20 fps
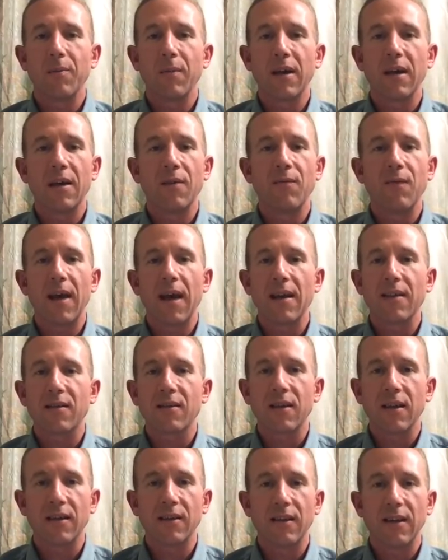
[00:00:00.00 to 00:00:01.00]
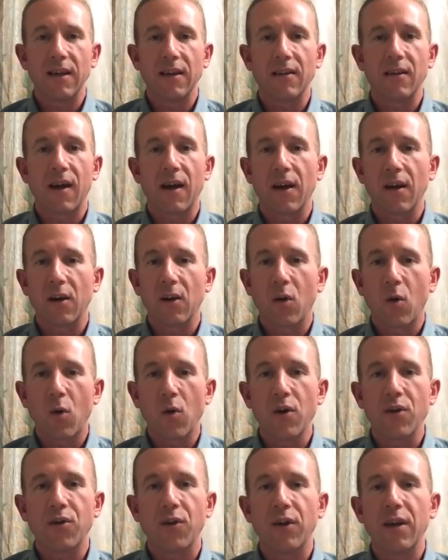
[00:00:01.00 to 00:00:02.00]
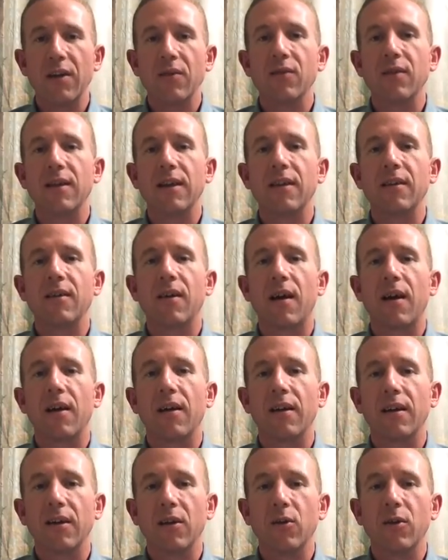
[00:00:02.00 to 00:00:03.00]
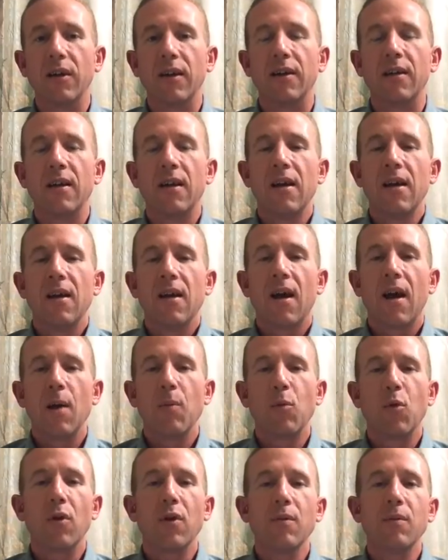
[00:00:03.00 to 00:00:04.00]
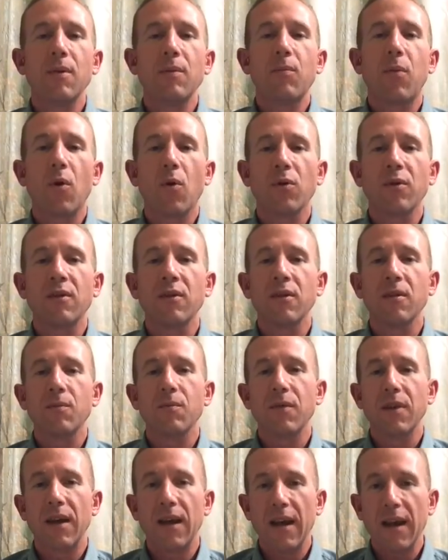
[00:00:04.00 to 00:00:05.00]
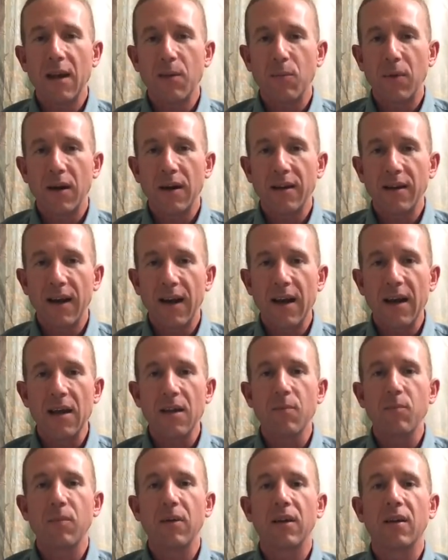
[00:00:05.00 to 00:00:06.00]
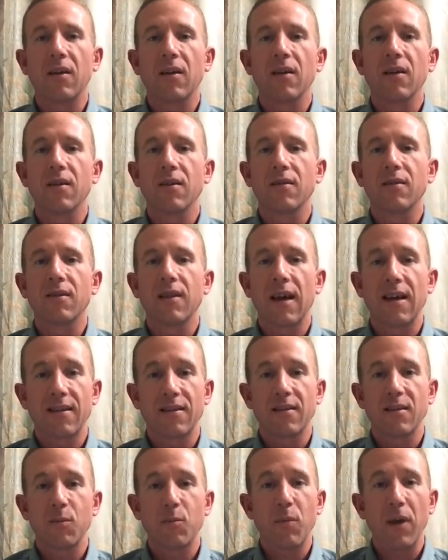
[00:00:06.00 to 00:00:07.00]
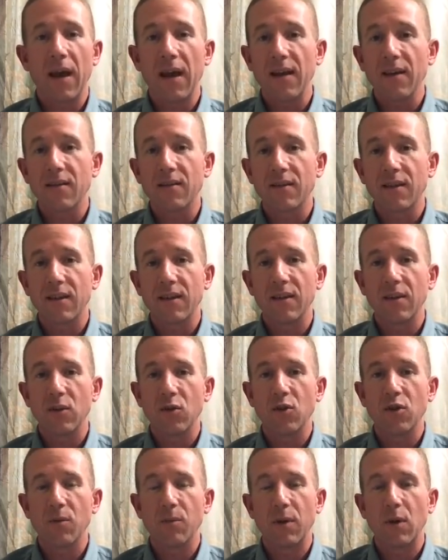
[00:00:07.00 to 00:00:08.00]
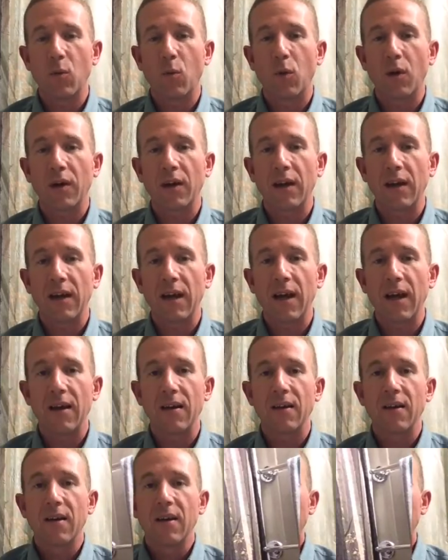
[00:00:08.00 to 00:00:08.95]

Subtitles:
in advance like the entire course or even the entire unit. I'm going to be posting them day by day because that's the pace that you should be working at.